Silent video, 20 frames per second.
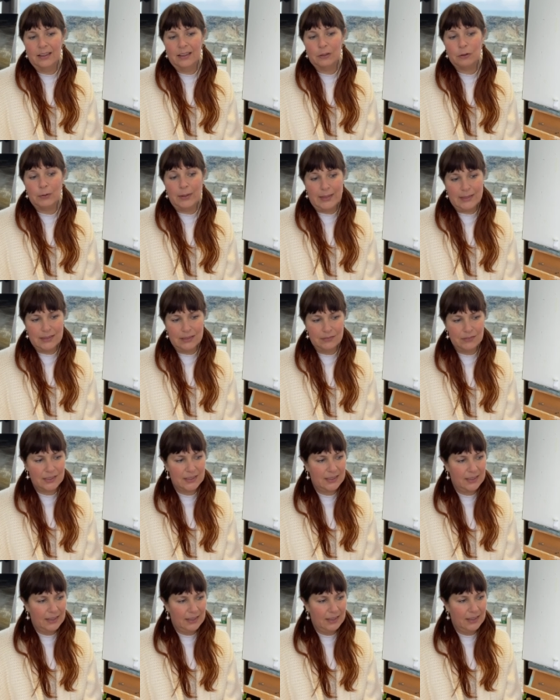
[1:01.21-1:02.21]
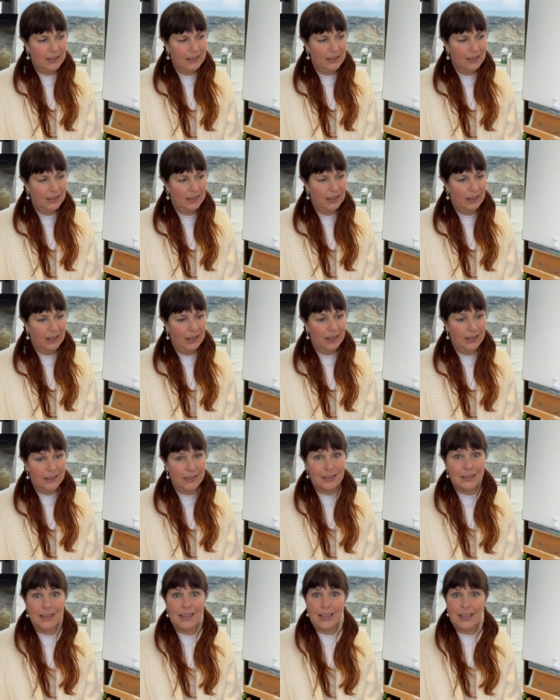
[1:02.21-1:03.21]
creativity
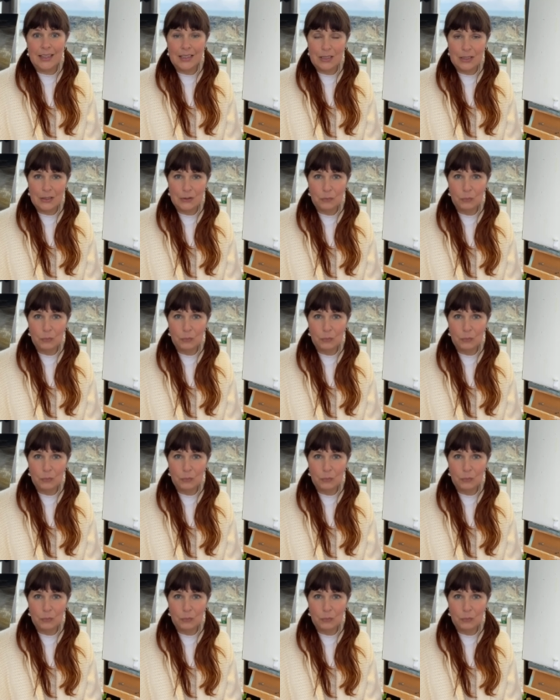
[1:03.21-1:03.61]
and in